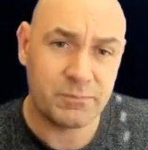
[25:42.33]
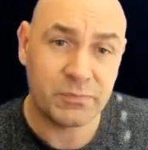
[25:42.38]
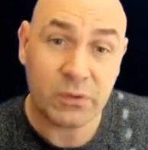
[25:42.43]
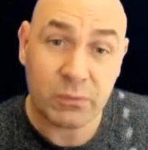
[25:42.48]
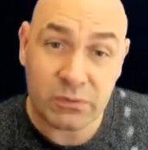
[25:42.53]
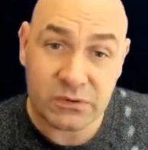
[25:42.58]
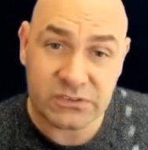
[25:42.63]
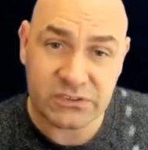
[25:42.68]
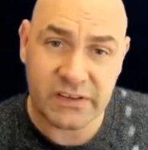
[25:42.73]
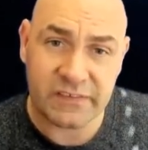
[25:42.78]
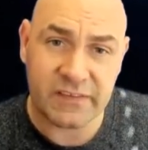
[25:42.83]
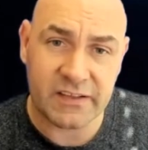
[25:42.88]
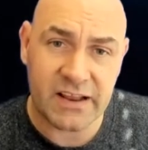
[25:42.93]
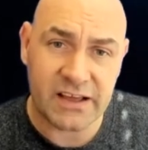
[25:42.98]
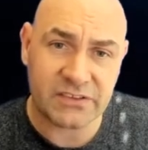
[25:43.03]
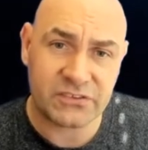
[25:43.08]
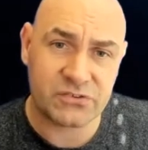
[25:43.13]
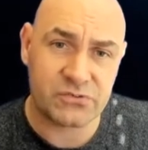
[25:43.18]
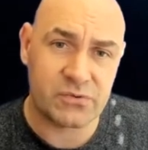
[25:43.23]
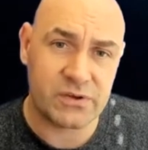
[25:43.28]
We'll see in the
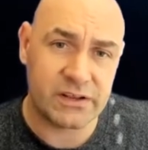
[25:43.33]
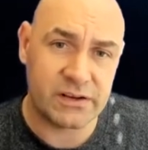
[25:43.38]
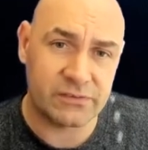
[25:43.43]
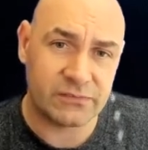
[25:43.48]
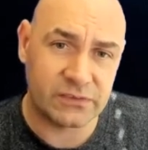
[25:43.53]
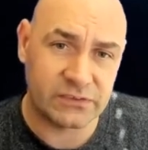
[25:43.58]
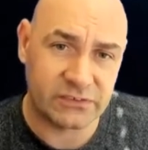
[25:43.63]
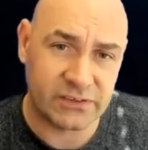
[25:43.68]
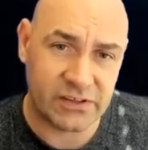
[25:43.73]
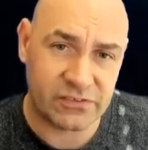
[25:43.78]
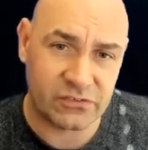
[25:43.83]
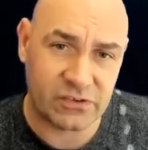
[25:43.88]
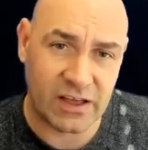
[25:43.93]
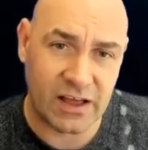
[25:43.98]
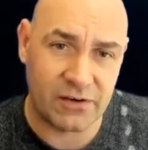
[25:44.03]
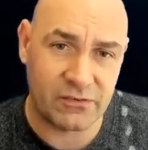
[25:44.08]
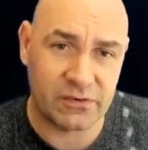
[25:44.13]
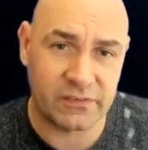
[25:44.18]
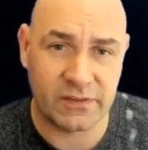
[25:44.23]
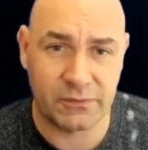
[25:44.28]
next read if it gets
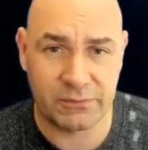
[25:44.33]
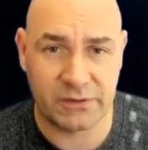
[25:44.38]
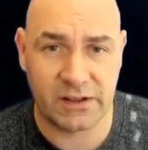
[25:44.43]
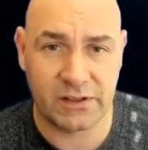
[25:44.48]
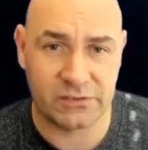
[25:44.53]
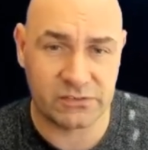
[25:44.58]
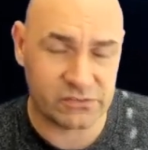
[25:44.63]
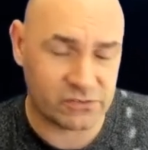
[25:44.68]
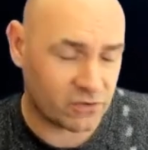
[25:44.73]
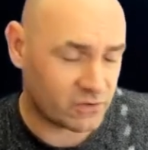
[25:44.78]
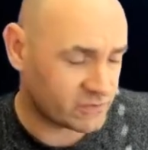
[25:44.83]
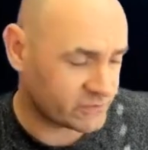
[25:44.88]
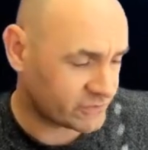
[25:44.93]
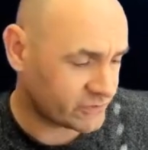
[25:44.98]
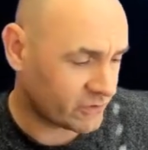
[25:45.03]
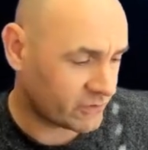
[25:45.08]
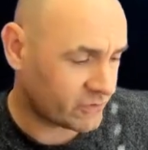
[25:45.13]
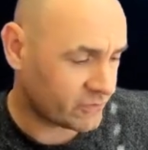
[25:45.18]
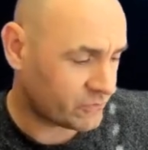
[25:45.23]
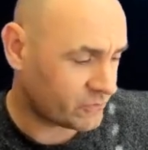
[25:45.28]
100, then we know it's not a
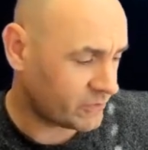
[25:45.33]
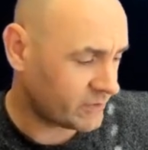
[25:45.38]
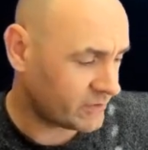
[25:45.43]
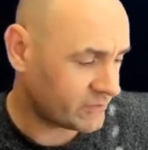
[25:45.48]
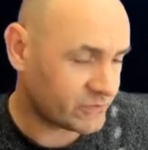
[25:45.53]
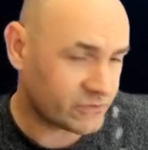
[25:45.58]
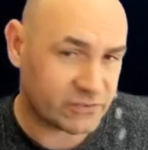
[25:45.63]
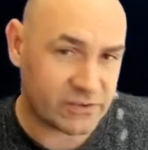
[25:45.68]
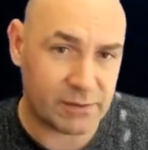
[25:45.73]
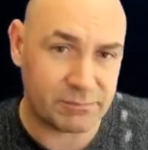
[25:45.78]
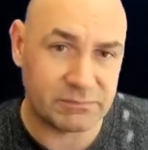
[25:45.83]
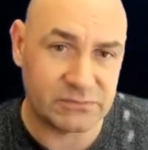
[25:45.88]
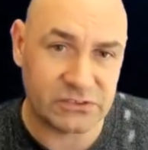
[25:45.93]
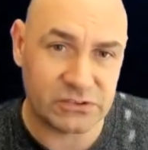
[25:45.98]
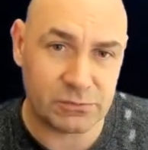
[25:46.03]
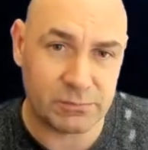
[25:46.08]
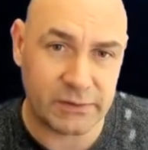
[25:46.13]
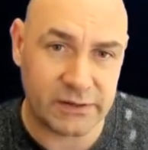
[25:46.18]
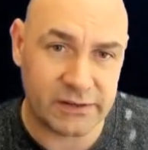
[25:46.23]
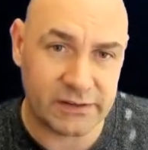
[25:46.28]
SATA 3. It just happens
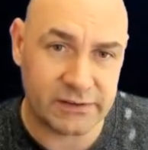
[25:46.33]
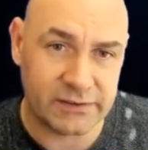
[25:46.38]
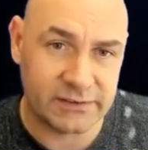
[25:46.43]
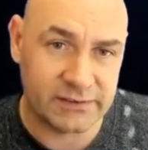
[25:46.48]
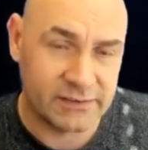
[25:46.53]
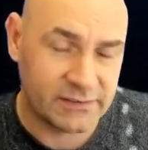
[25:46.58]
to be a